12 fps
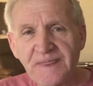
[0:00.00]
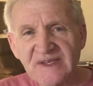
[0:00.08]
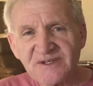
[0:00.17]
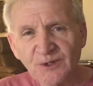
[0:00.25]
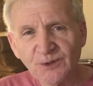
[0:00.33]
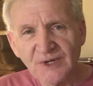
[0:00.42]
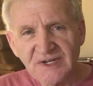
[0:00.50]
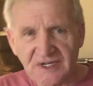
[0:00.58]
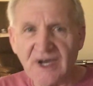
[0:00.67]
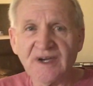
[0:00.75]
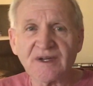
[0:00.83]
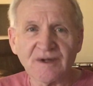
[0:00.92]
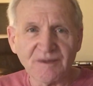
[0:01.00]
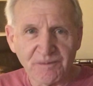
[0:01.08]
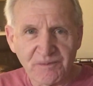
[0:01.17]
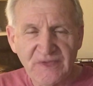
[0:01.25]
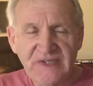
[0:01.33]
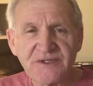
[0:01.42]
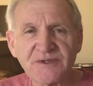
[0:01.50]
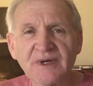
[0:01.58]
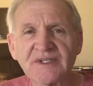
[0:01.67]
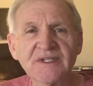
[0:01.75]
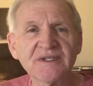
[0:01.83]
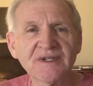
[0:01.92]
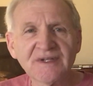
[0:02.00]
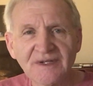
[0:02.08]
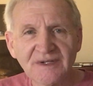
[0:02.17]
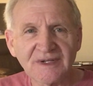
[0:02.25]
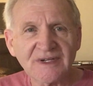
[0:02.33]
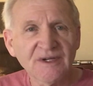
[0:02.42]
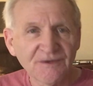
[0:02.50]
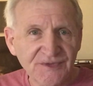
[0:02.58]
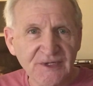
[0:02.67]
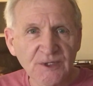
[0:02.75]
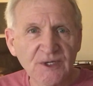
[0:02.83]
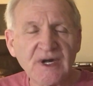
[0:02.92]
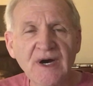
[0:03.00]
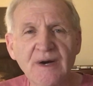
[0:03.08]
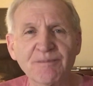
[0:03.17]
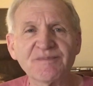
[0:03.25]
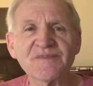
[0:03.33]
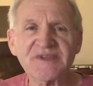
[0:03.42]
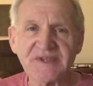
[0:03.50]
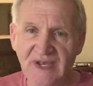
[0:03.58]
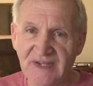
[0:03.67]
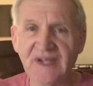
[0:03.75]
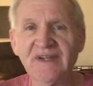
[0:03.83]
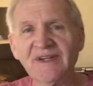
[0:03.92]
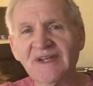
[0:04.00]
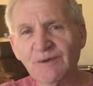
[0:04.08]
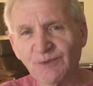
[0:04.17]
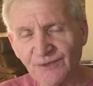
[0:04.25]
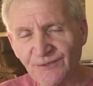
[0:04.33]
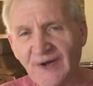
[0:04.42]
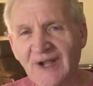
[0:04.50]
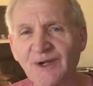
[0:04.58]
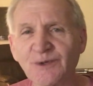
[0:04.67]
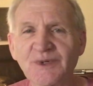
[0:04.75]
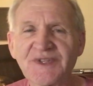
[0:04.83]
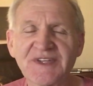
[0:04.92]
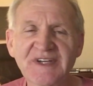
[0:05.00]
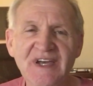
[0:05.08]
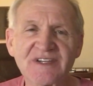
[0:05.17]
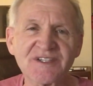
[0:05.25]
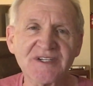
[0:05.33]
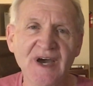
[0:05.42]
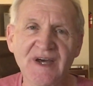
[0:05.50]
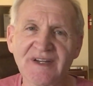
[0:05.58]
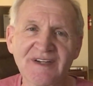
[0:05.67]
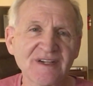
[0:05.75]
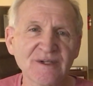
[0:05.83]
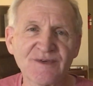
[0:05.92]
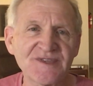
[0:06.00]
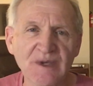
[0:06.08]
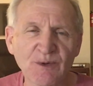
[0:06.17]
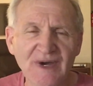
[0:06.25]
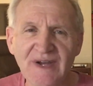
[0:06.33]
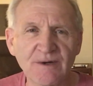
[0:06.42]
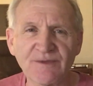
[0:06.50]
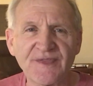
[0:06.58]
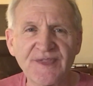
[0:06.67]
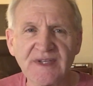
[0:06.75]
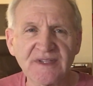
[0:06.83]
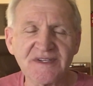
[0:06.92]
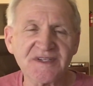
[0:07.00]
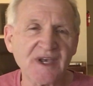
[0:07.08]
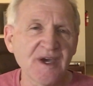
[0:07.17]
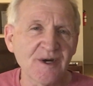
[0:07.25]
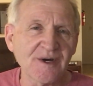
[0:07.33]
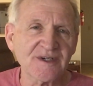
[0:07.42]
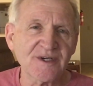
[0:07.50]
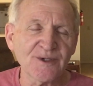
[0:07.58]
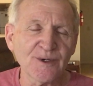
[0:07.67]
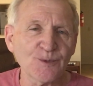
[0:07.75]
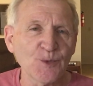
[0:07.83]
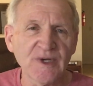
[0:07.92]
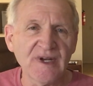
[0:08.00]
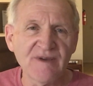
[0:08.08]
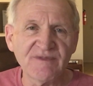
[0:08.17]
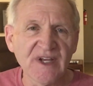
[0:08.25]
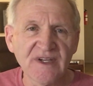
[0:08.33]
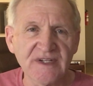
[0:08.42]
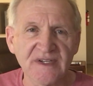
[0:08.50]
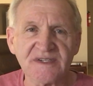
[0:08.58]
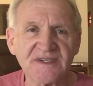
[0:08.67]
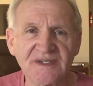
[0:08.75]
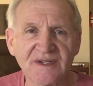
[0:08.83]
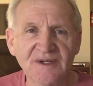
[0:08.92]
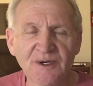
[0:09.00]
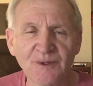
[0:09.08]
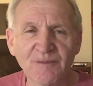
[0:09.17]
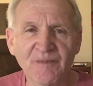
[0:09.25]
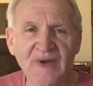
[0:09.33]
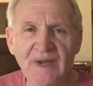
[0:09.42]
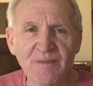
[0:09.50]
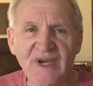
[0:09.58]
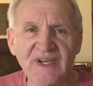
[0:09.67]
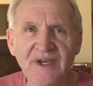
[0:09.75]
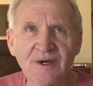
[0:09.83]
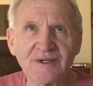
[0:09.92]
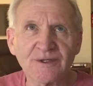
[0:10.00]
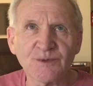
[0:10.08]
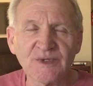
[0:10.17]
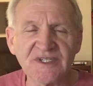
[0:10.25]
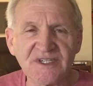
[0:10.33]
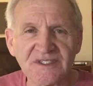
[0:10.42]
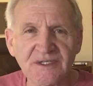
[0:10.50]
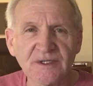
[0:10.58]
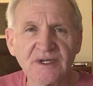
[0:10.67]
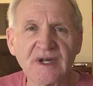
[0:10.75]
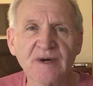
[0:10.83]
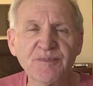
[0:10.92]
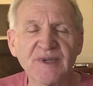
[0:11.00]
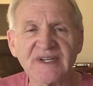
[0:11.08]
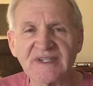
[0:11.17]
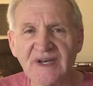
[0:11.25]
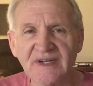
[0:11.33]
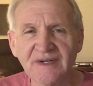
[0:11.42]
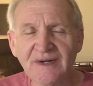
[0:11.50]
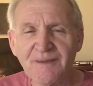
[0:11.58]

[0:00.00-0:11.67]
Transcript: So Hitchcock instructed Clift to look up, and then he would follow with the next shot. And Clift said, "Well, I don't think this character would have done this. You know, my, my character wouldn't just look up like that."